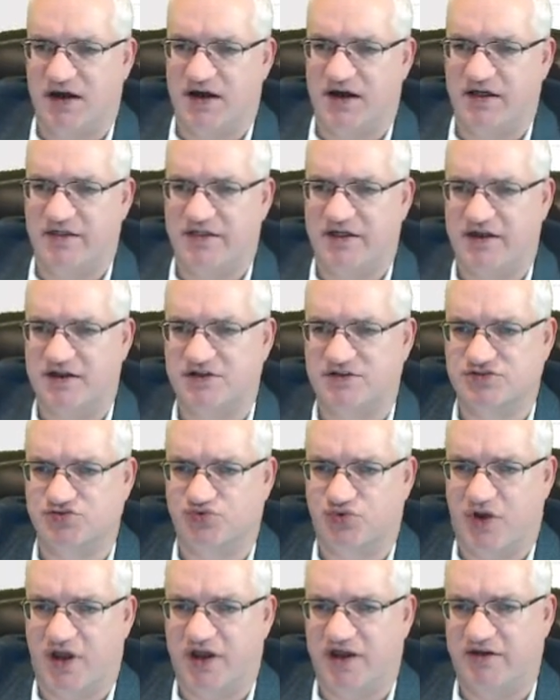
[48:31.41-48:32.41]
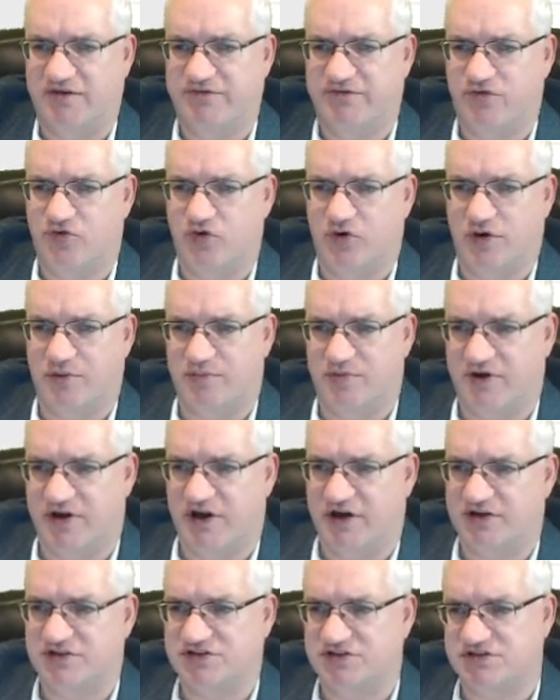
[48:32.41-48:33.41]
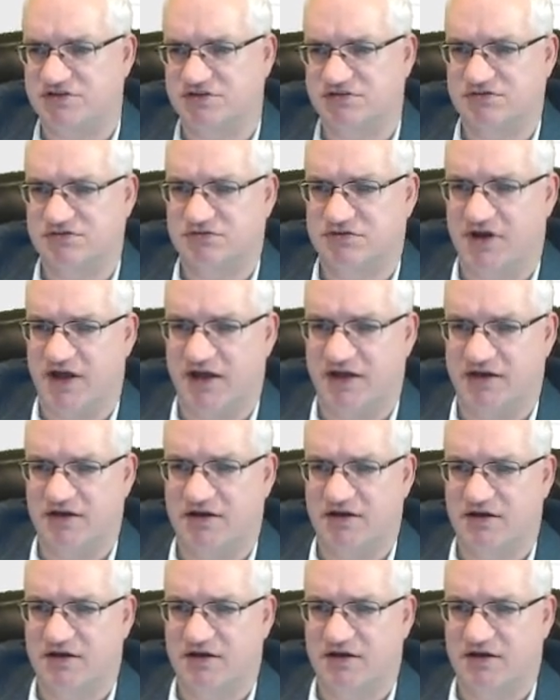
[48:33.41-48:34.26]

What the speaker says: that is ready for production, right?